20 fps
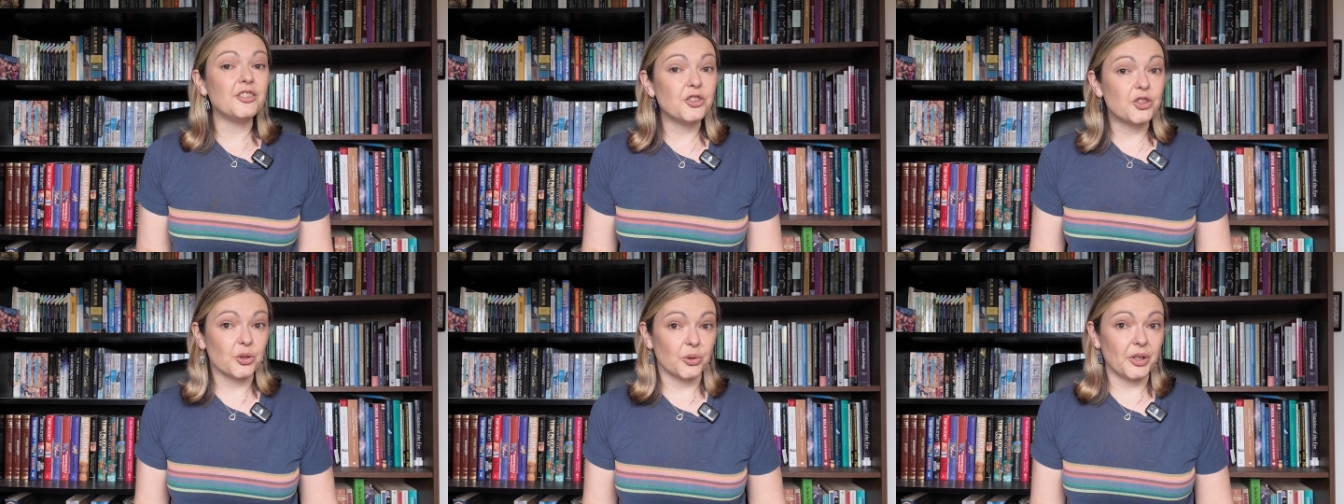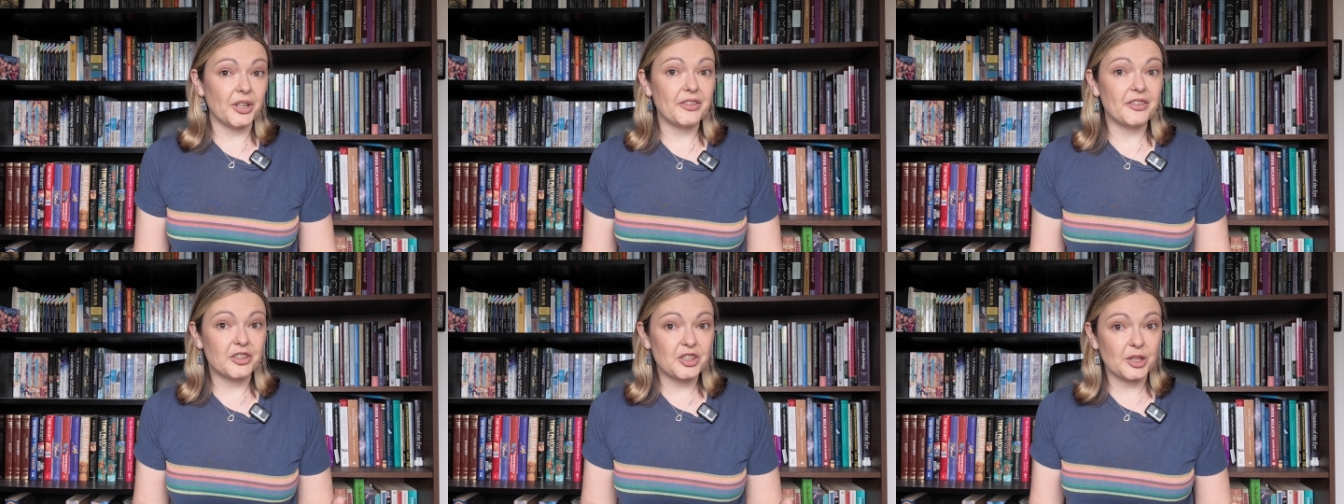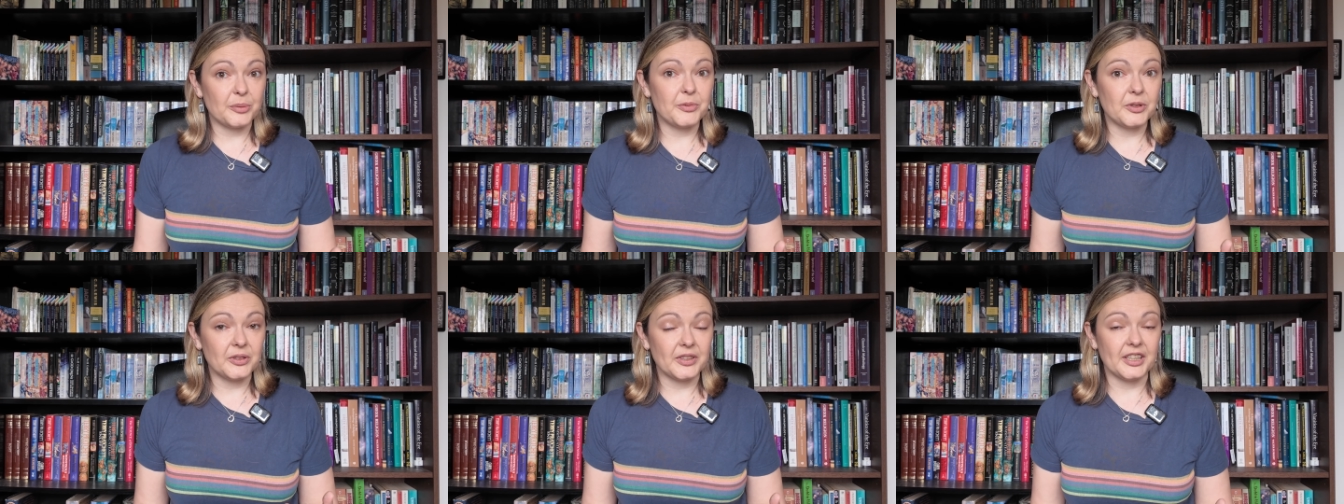enjoy the
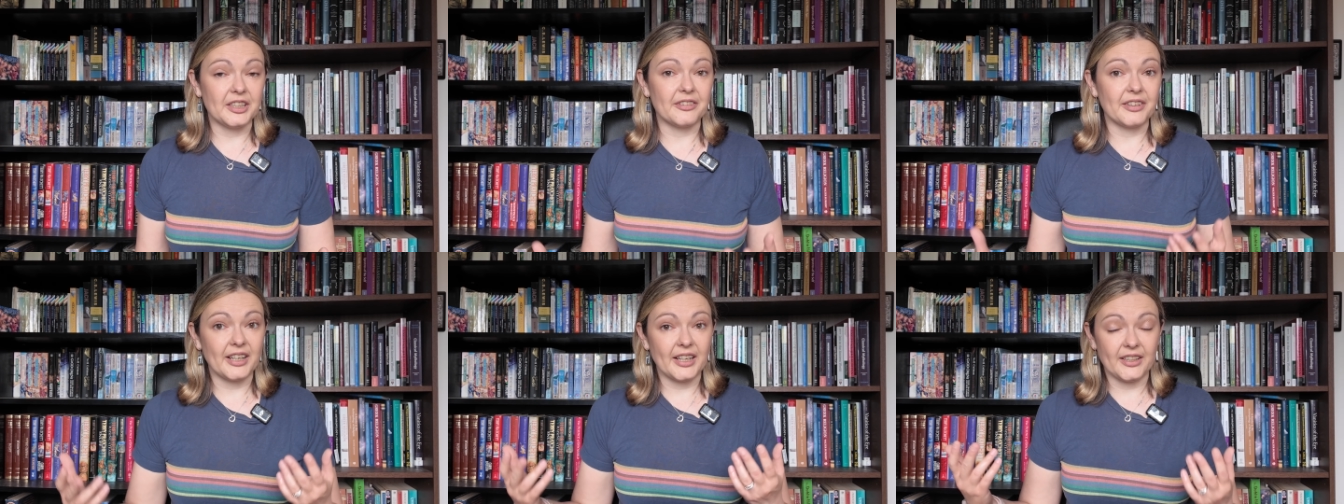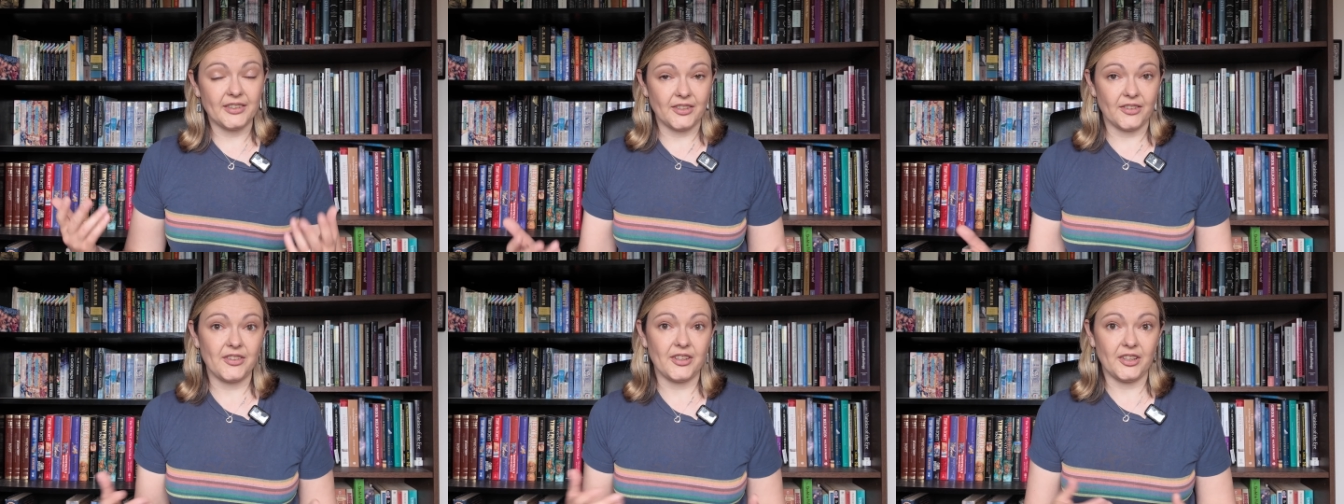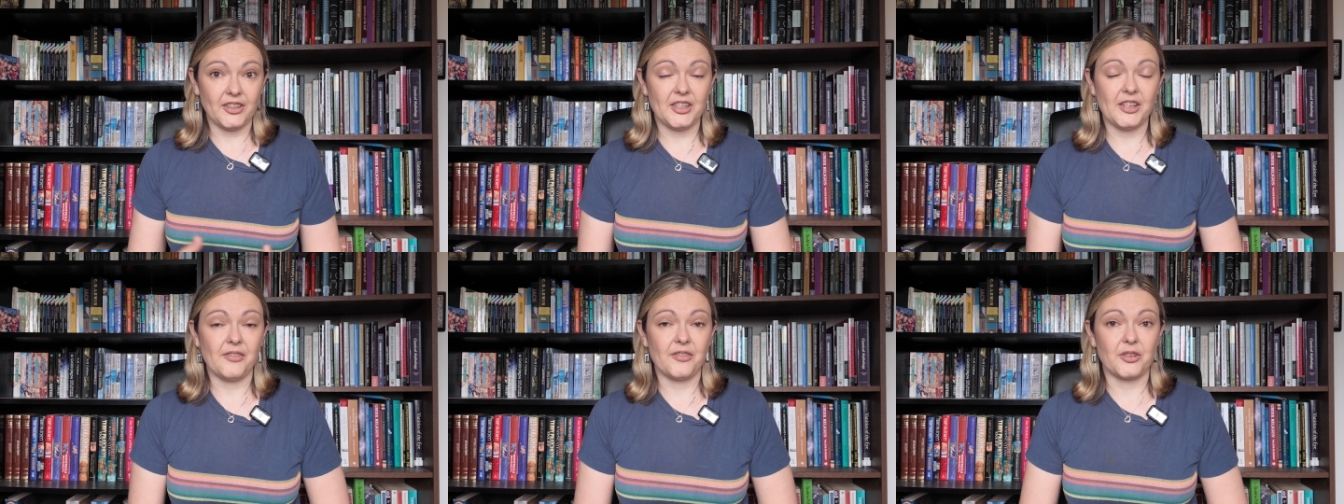Chibnall era and the
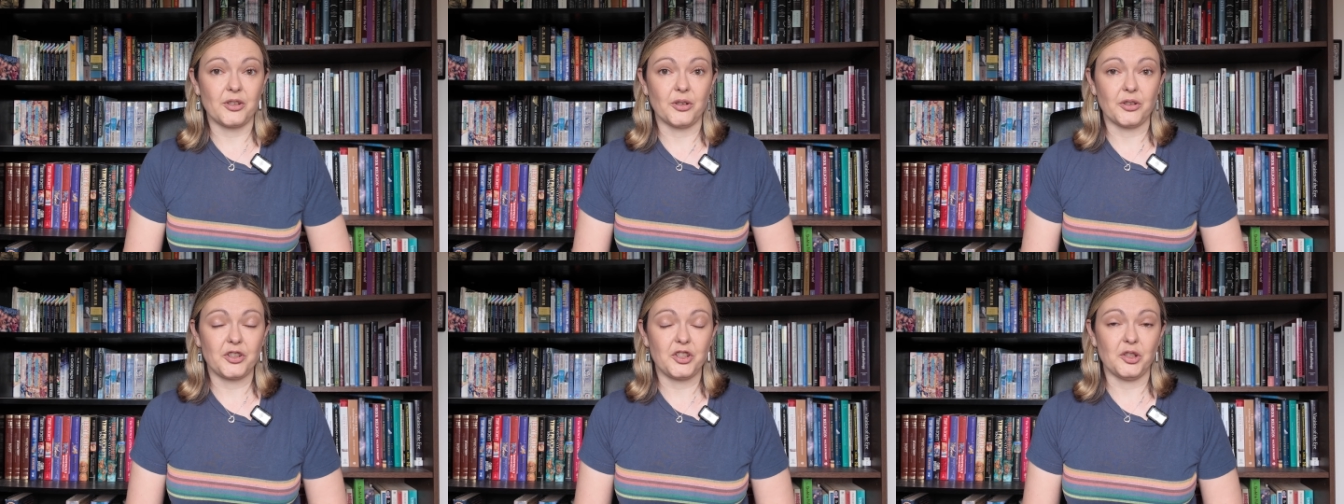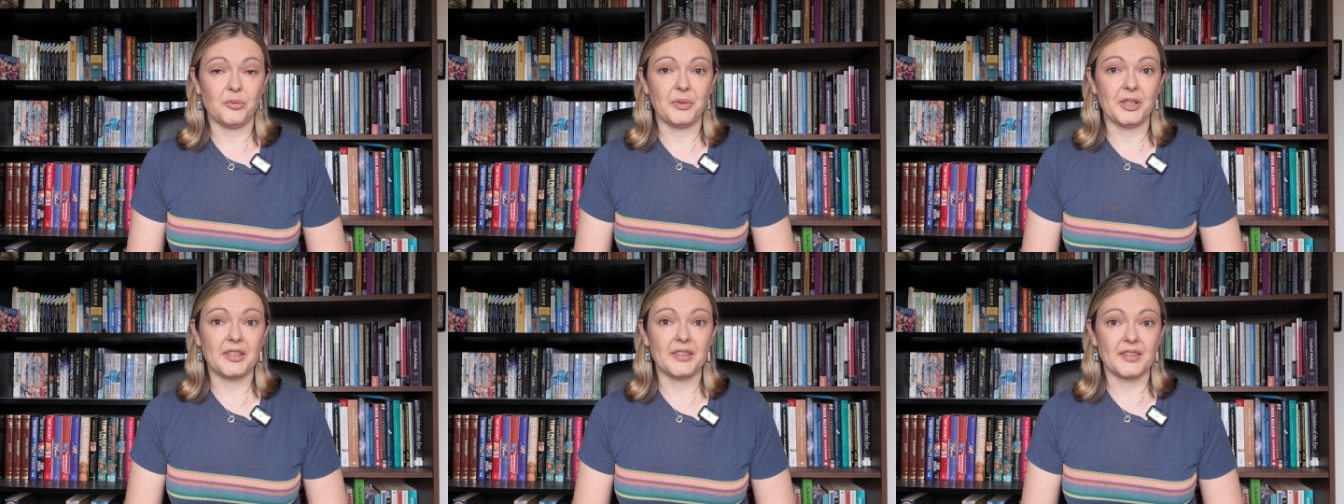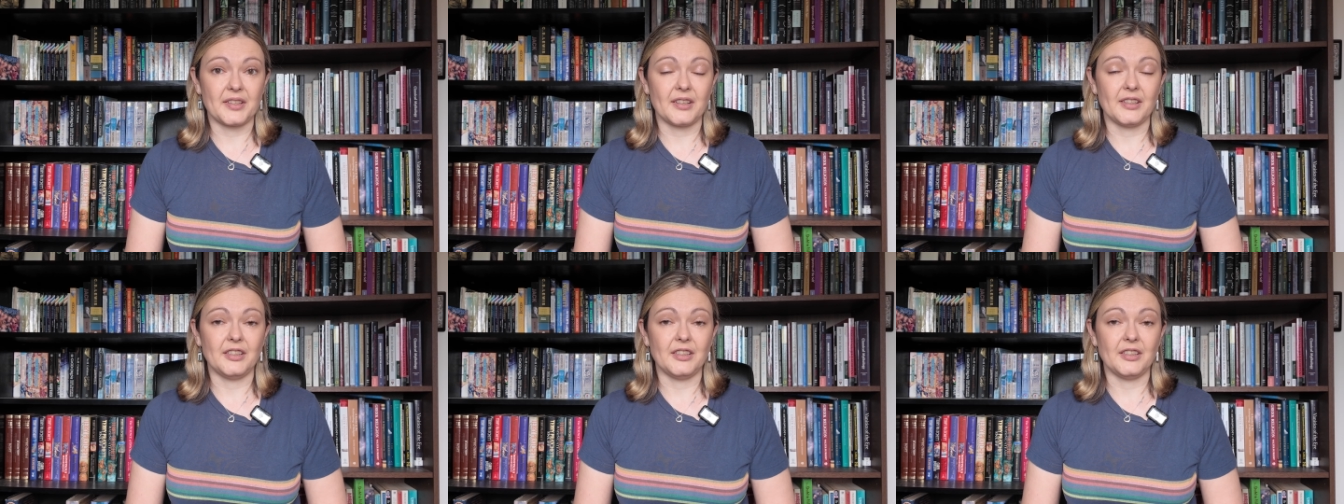13th Doctor because